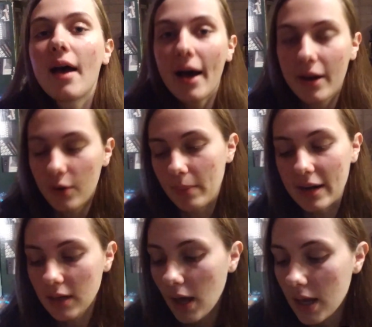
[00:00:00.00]
I don't mind.
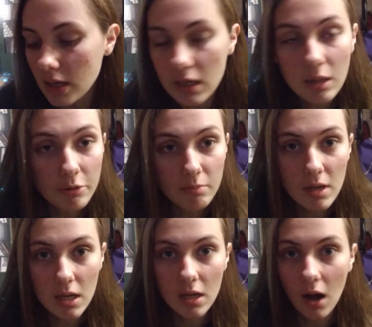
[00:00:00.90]
It keeps
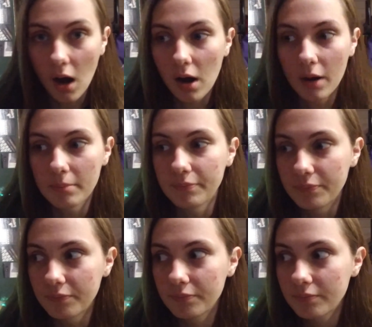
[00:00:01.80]
me,
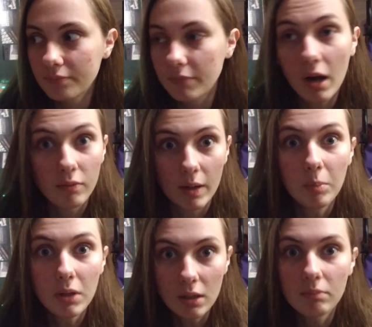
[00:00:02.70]
not
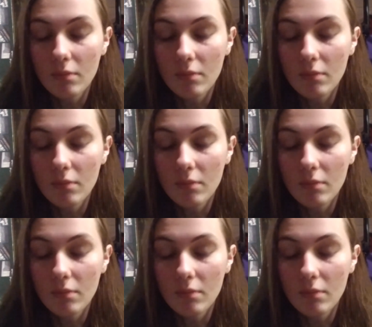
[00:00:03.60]
rambling.